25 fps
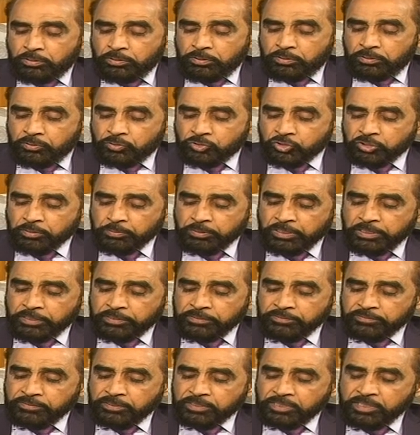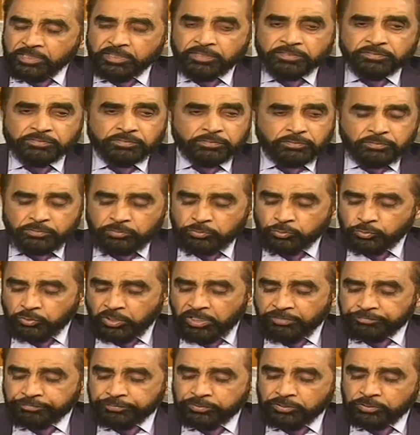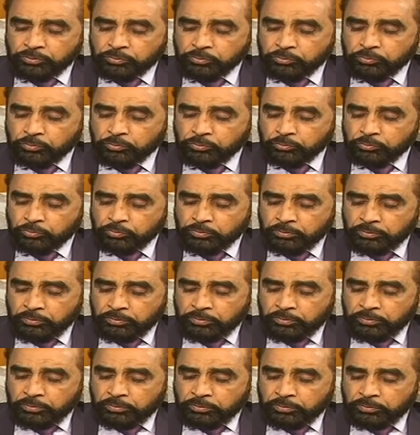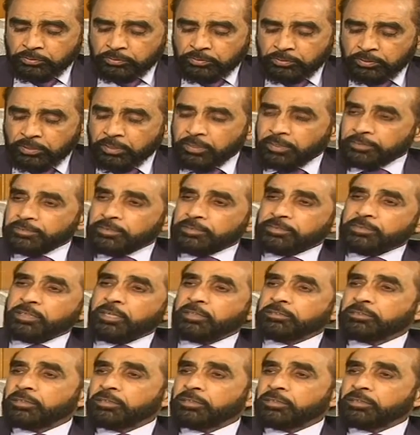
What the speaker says: Similar is the case you refer to Khwaja Saad